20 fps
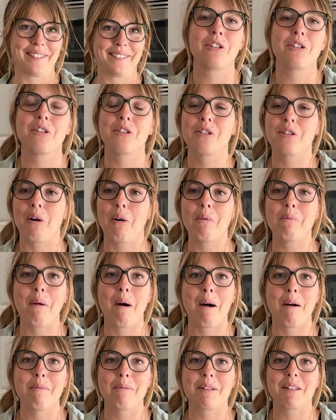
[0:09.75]
It's so
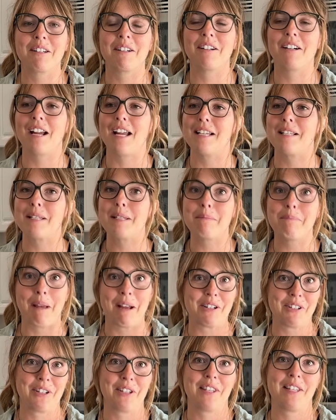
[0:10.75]
popular,
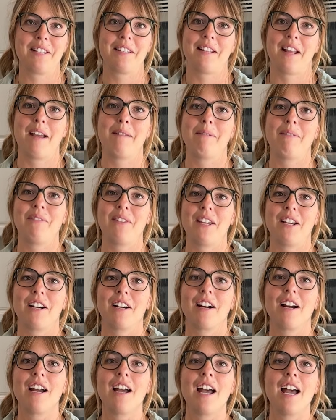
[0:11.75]
especially this time of
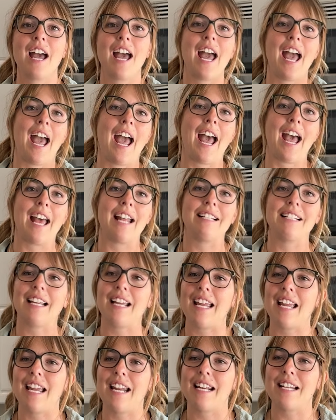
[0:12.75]
year, and
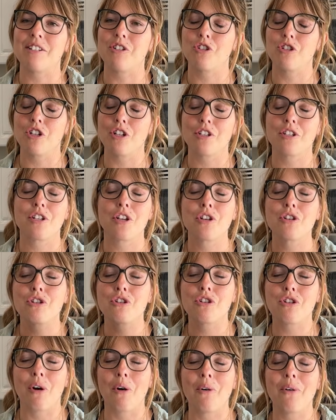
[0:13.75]
it is just
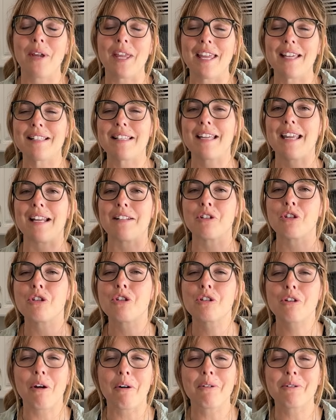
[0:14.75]
so easy and
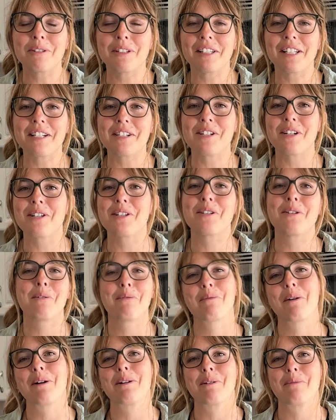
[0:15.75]
so delicious you'll
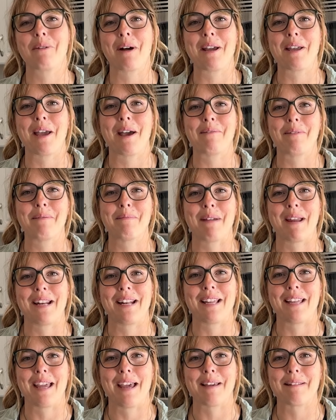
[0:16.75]
wonder why you haven't made
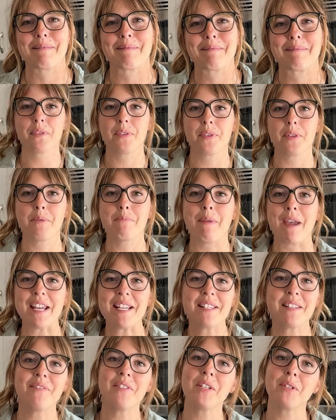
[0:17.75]
it yet. The
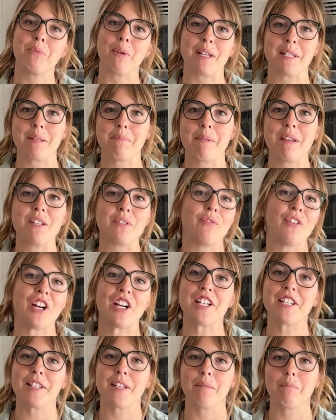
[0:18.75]
base of this recipe is very
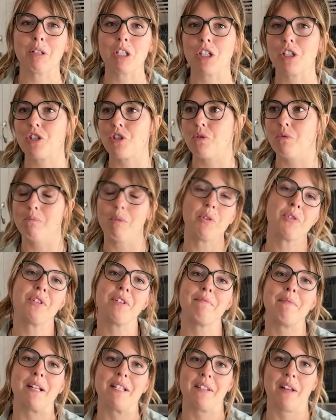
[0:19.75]
similar to most of
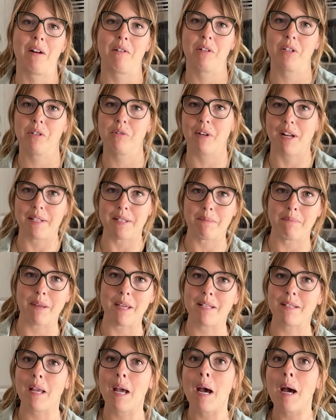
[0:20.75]
my sourdough
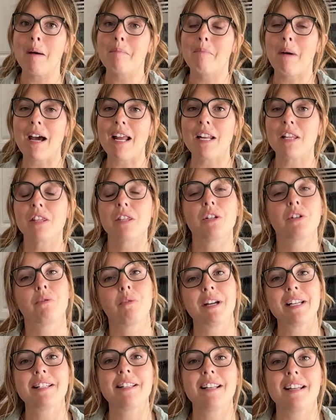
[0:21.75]
recipes, but the
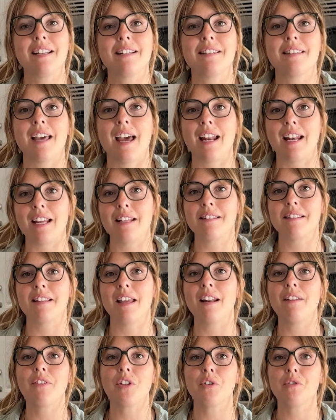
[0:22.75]
twist is that instead
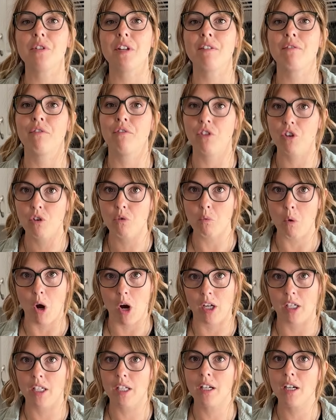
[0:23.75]
of using full
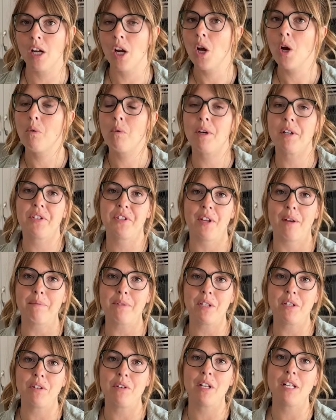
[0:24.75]
water, we are
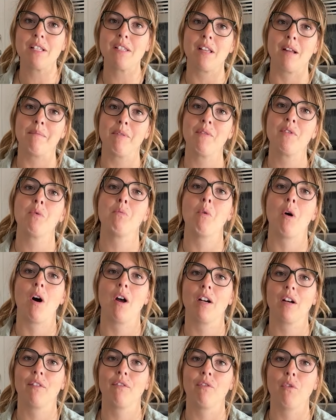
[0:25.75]
substituting some of the
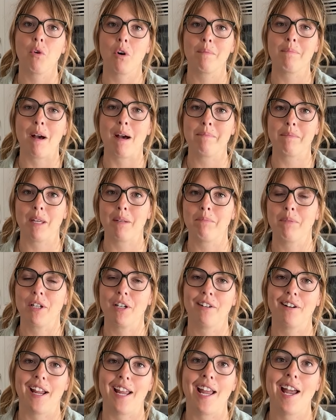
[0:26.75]
water for pumpkin
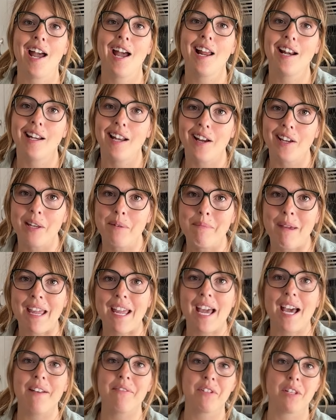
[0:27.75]
puree. Now you may
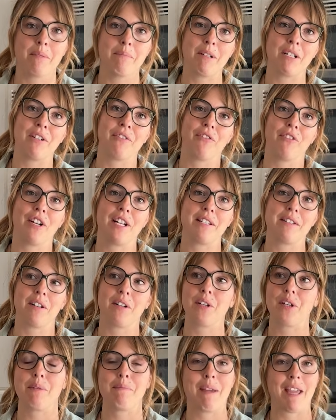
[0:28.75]
have some in your freezer,
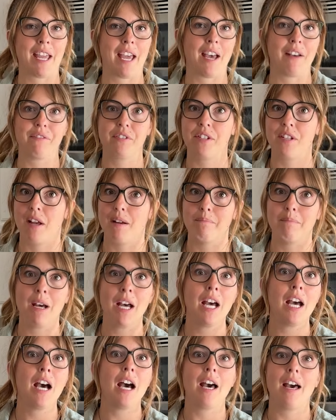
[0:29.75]
you may have some
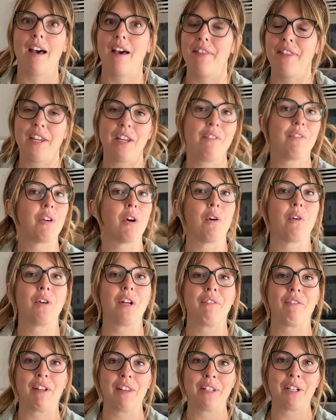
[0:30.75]
that you've grown
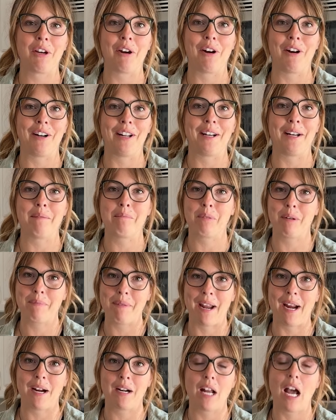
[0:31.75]
in the garden and
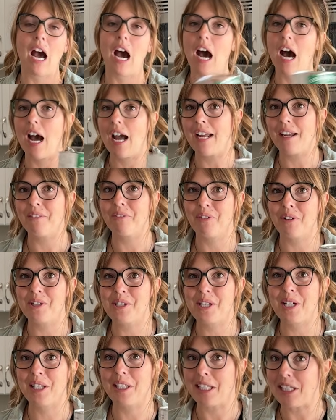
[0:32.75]
prepared. I
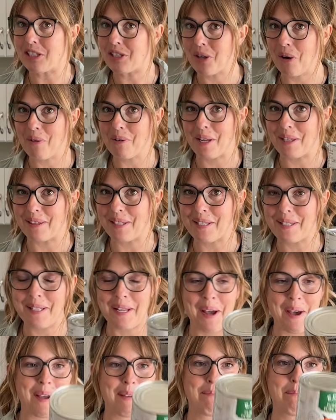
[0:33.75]
unfortunately don't at this
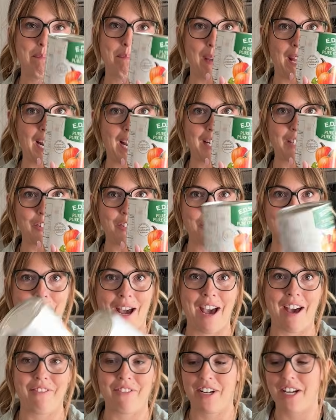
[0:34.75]
time, but I do
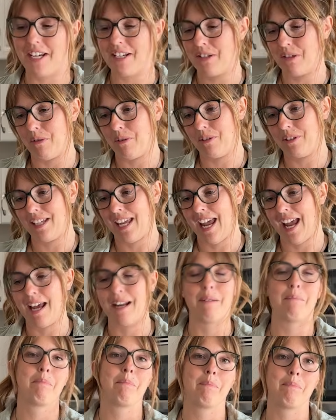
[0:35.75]
have a nice old can
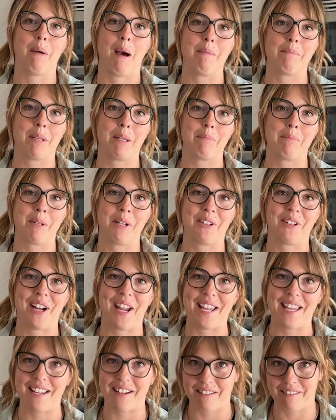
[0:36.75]
of pumpkin puree
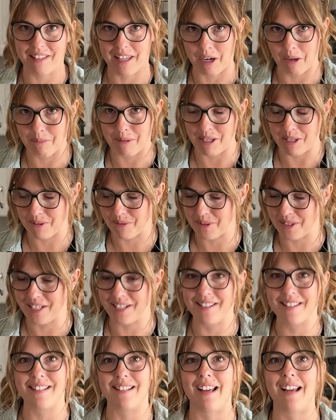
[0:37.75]
here that I'll be using
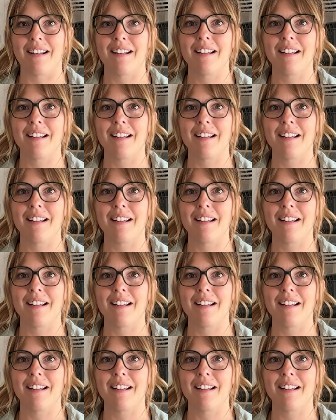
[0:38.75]
instead.